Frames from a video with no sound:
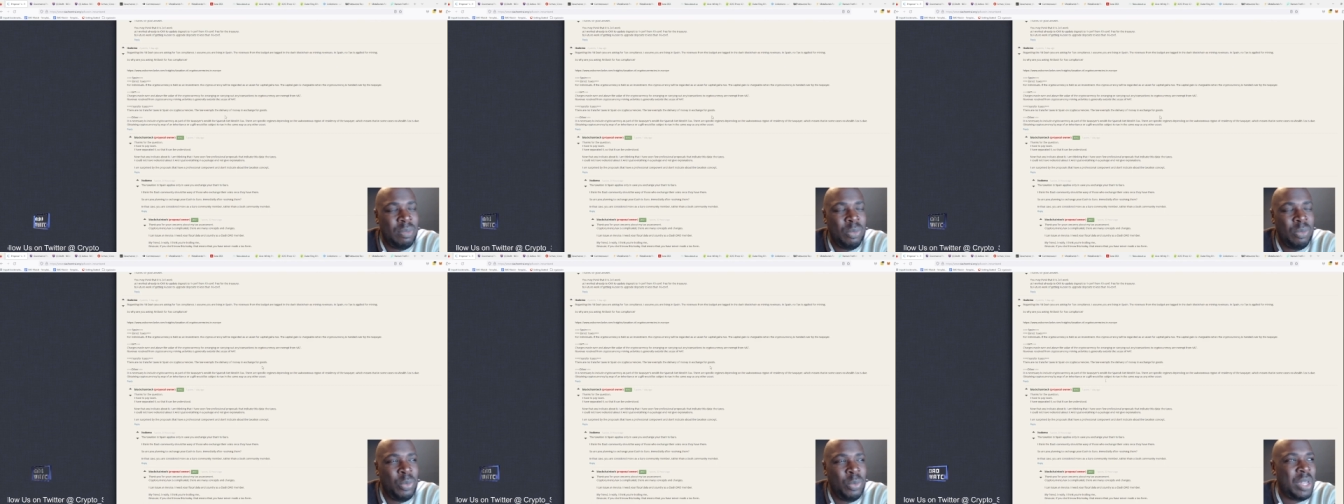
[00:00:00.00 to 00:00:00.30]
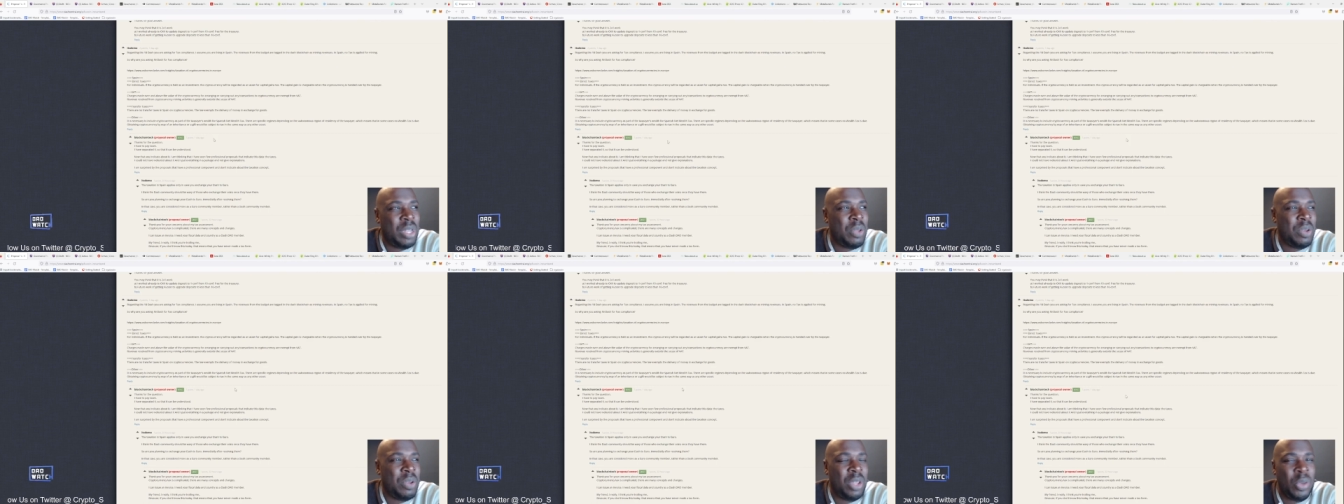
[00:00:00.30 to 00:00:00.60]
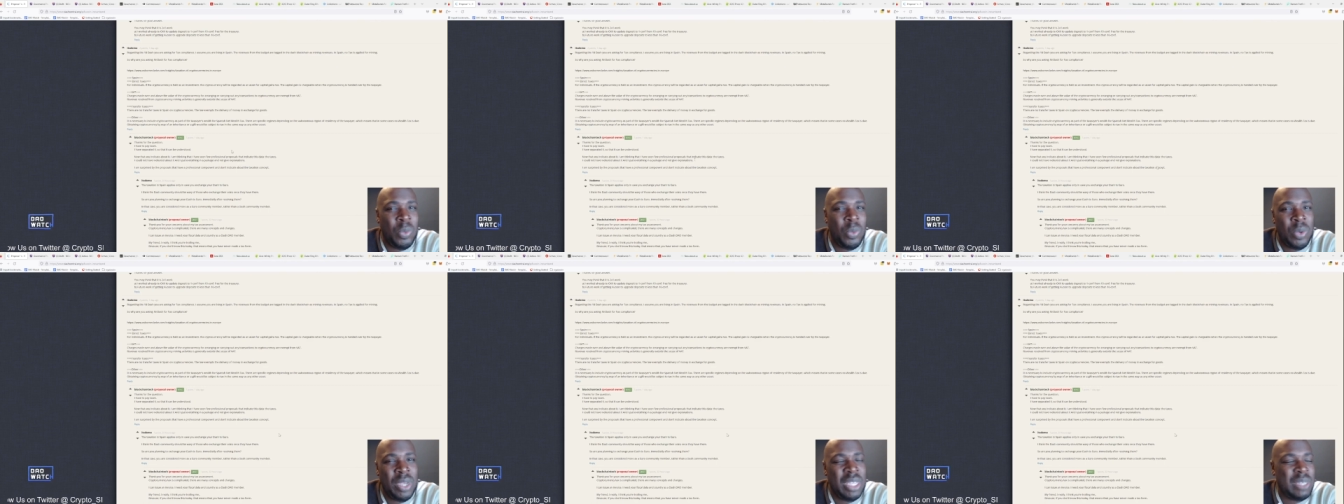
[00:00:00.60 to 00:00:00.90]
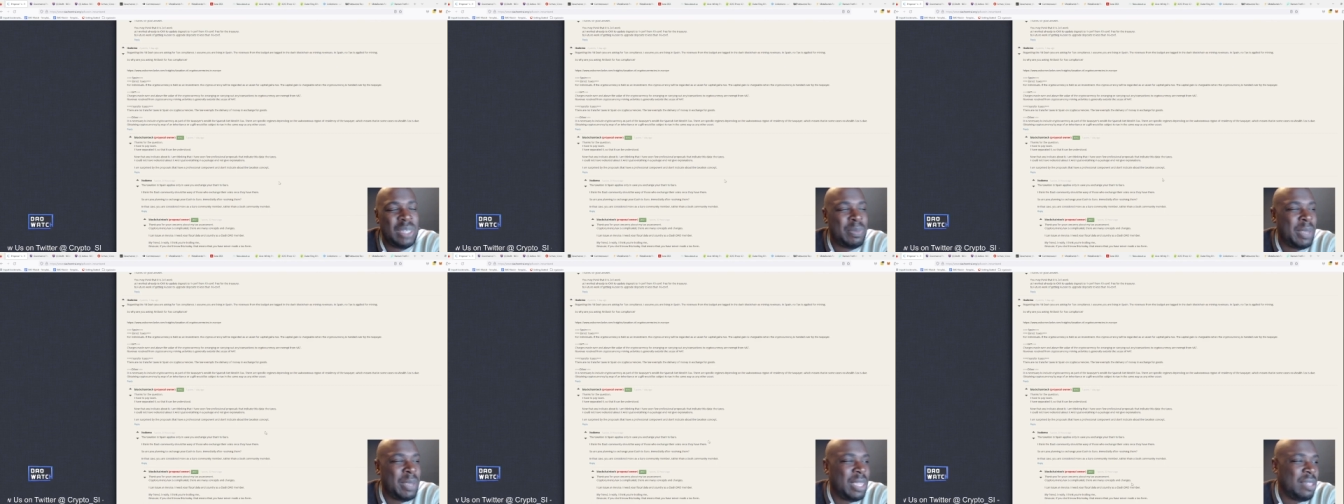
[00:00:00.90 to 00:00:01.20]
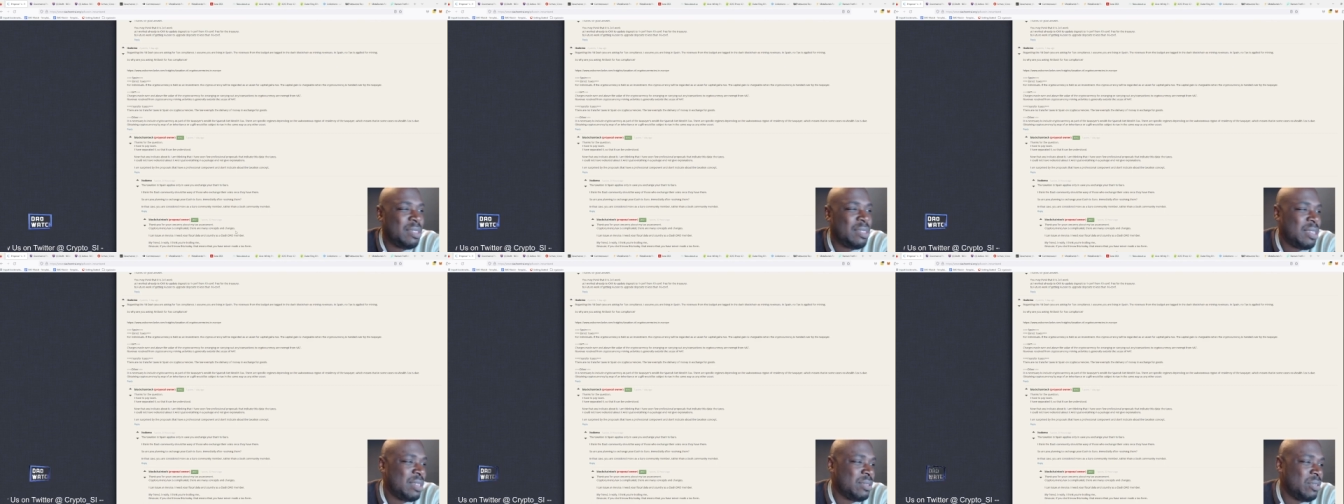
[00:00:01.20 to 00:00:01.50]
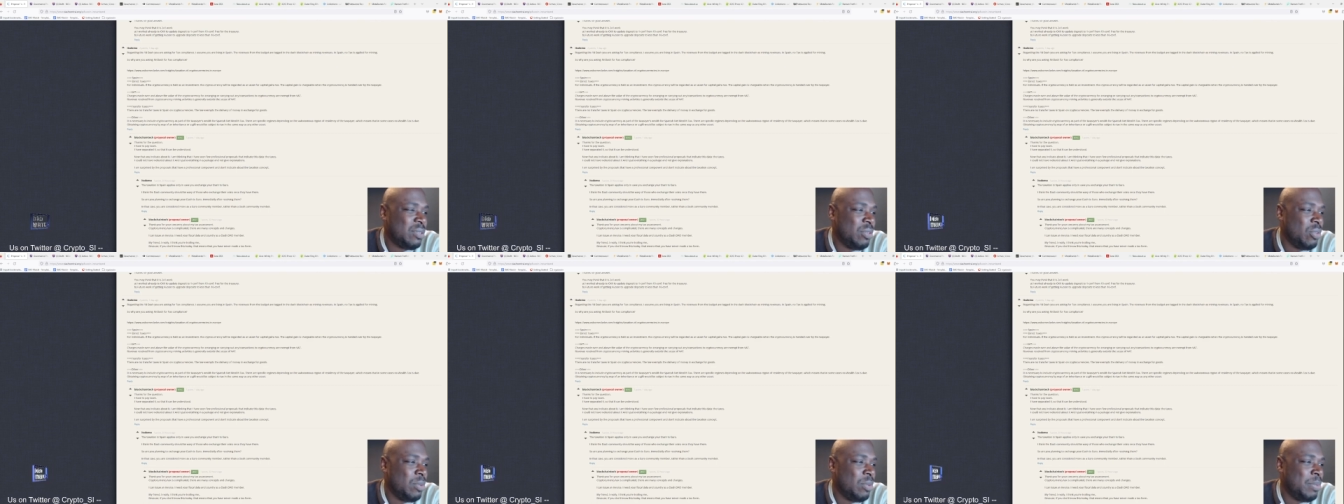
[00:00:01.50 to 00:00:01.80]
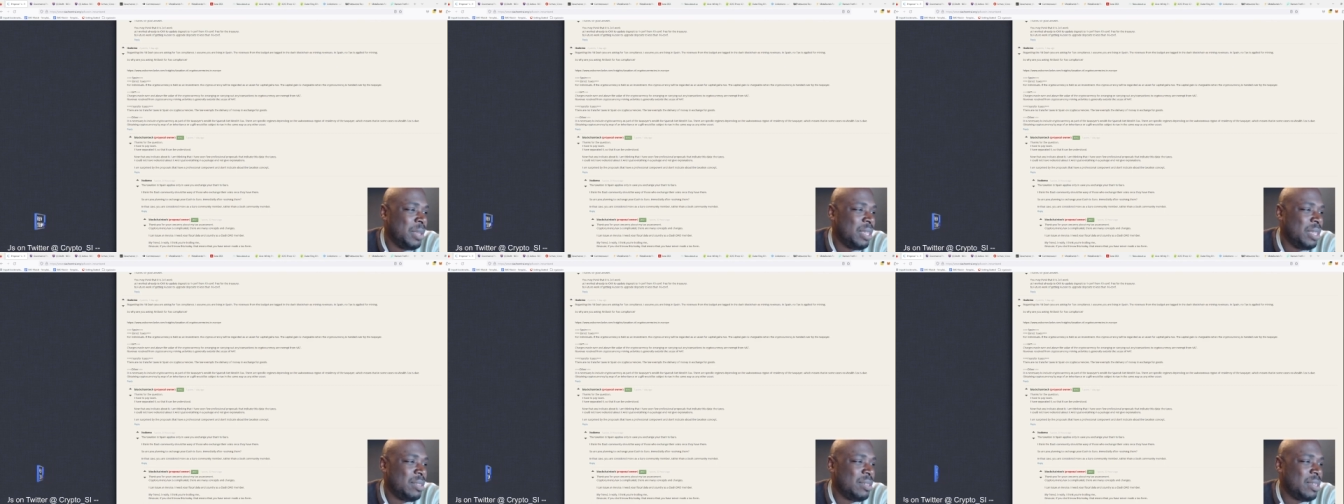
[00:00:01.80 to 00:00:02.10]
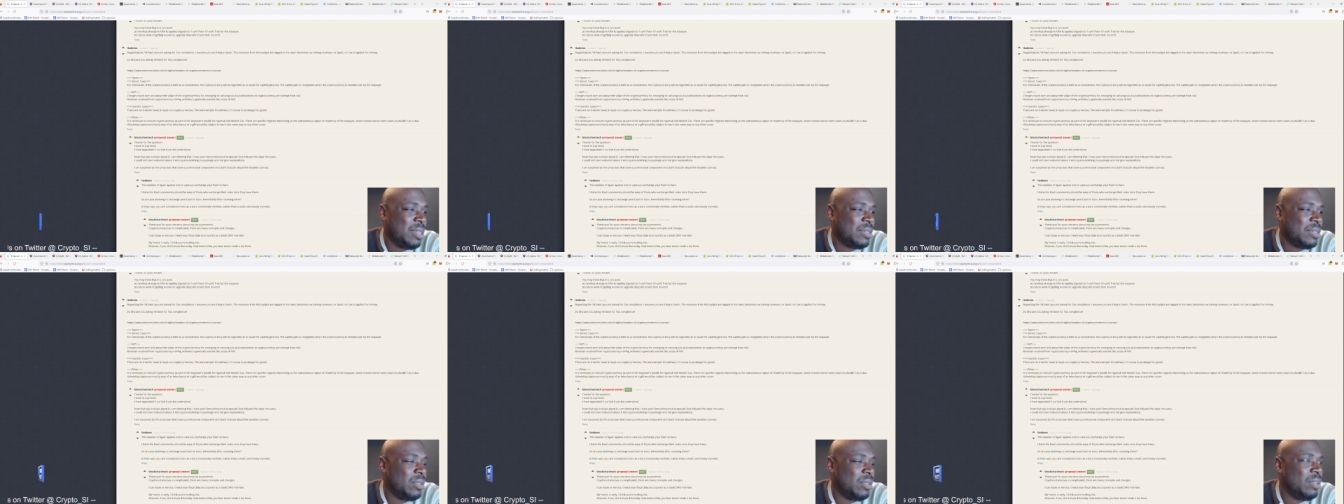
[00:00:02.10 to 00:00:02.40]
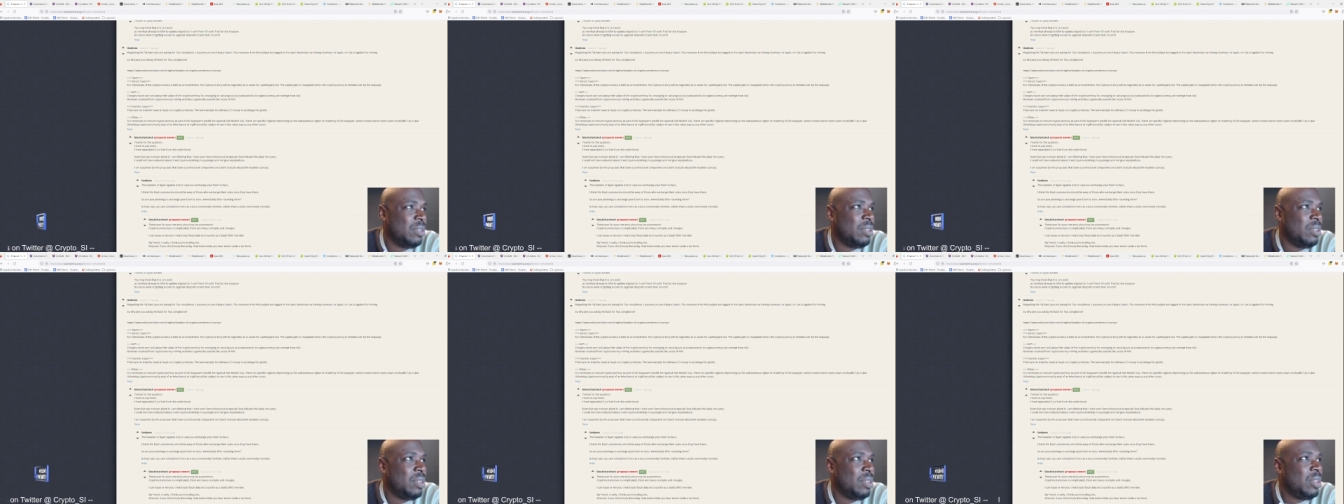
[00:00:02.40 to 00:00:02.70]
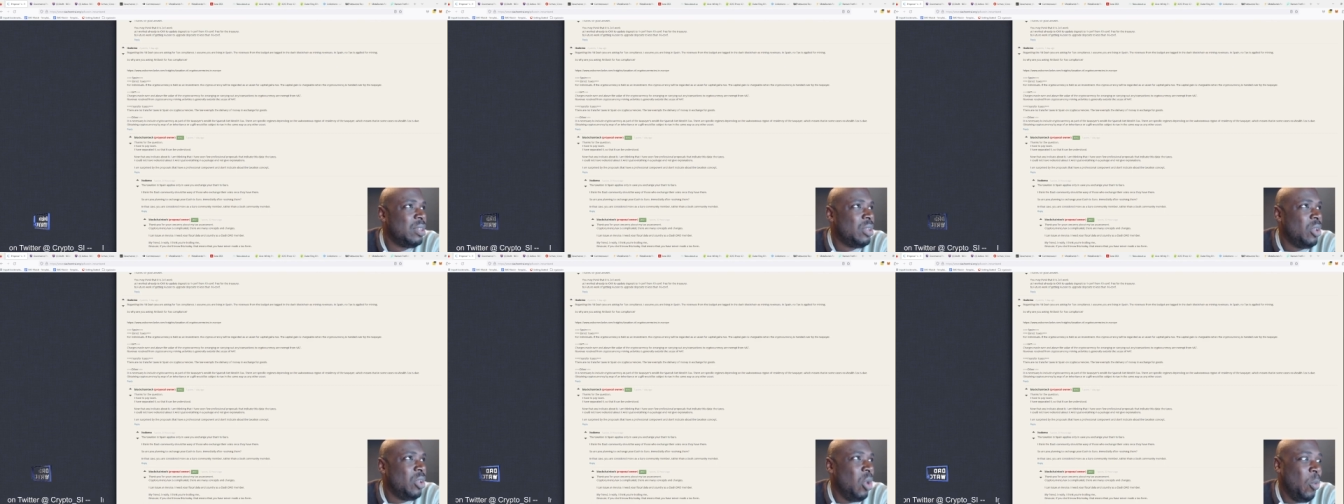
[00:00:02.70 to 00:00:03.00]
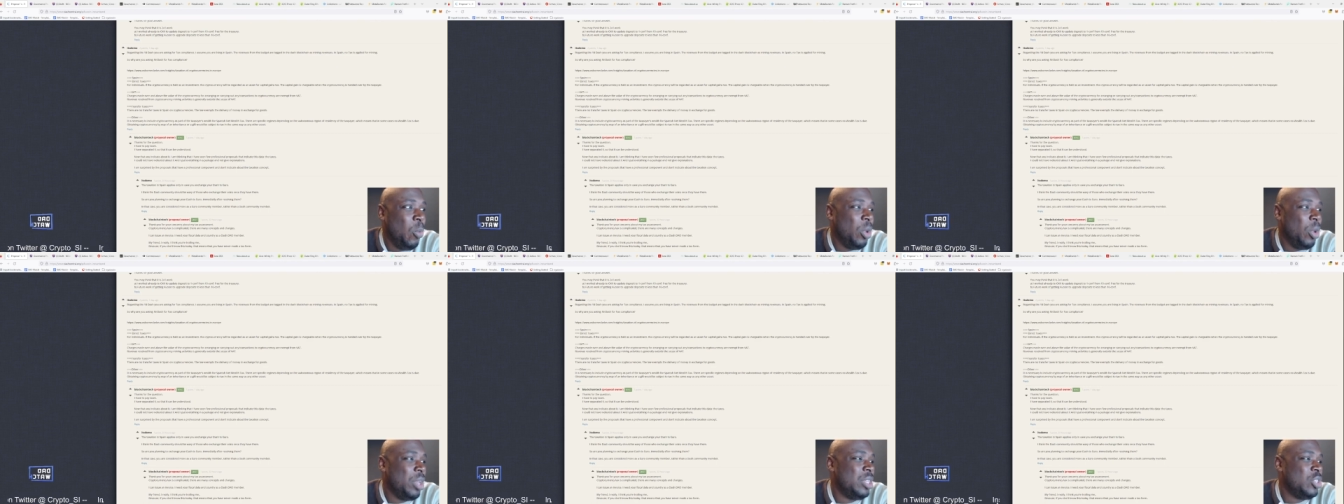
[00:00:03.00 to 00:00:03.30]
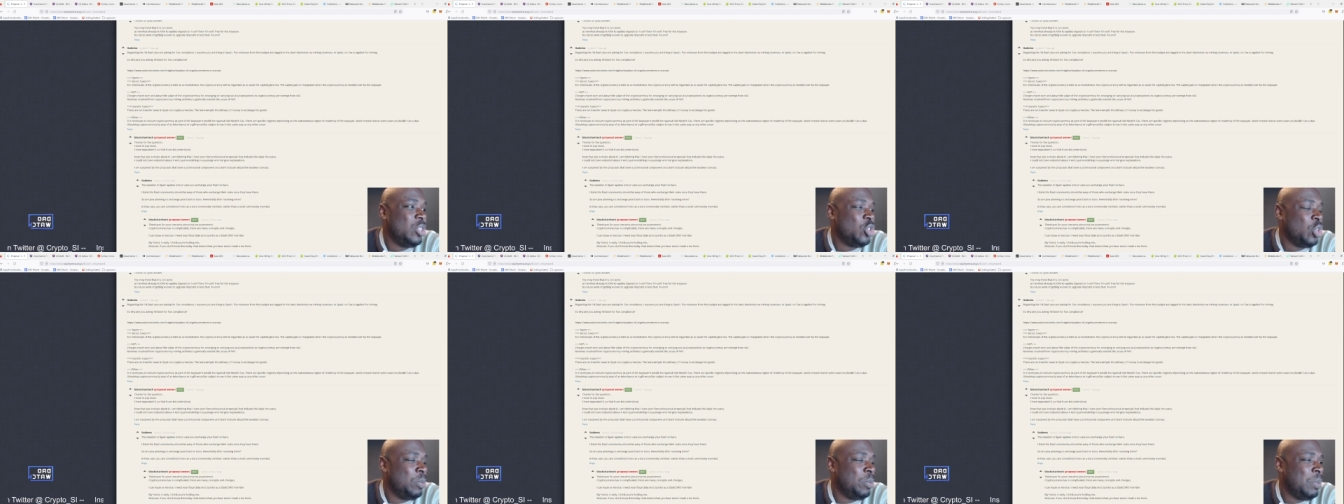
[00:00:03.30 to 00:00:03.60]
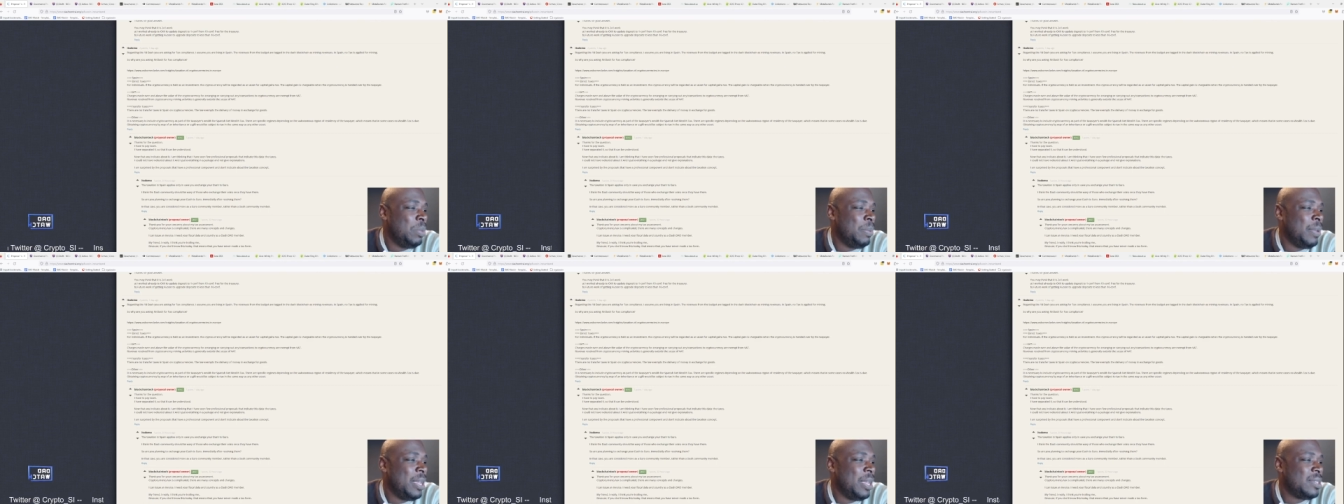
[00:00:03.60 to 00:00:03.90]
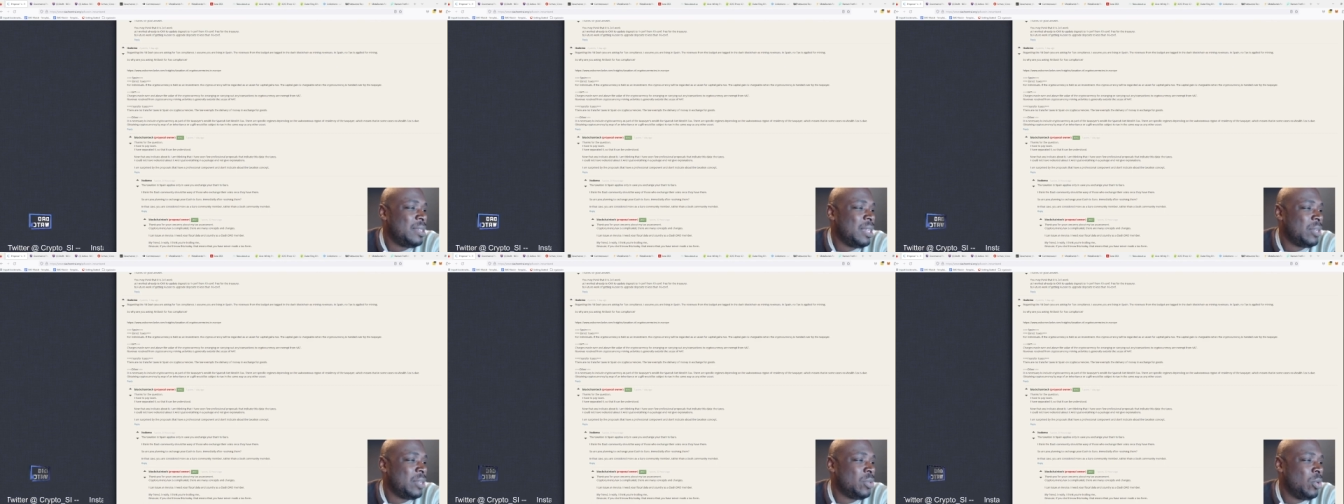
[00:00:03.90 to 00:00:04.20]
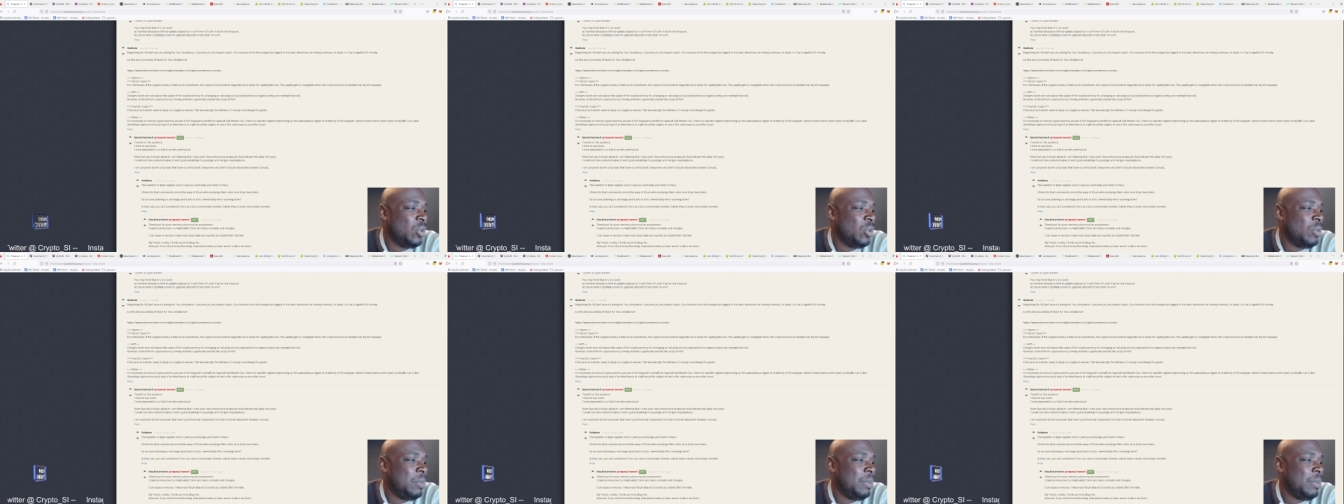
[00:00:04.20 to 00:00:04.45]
we don't know what he's paying tax on, not paying tax on, or what he should be paying tax or not be